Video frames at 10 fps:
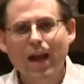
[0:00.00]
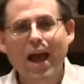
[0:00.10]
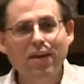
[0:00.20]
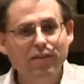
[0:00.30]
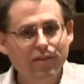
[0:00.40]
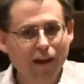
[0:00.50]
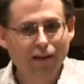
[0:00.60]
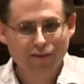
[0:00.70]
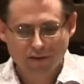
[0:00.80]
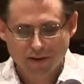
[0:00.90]
As
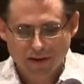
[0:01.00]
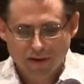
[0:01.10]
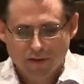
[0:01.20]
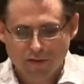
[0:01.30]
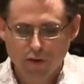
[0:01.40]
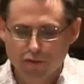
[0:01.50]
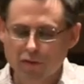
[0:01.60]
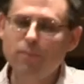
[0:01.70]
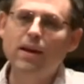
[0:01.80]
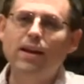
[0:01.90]
such,
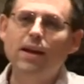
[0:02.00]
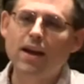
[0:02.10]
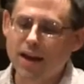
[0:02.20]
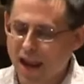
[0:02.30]
Social media